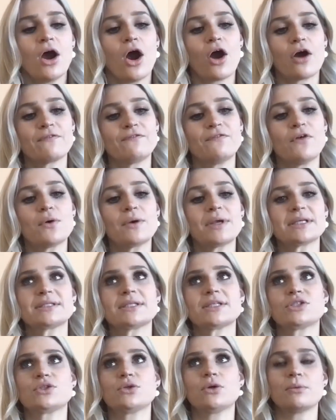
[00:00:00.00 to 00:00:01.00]
Our focus
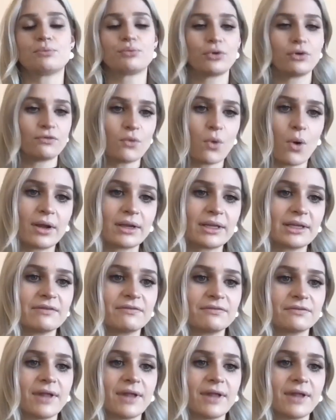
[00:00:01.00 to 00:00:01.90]
is to improve quality of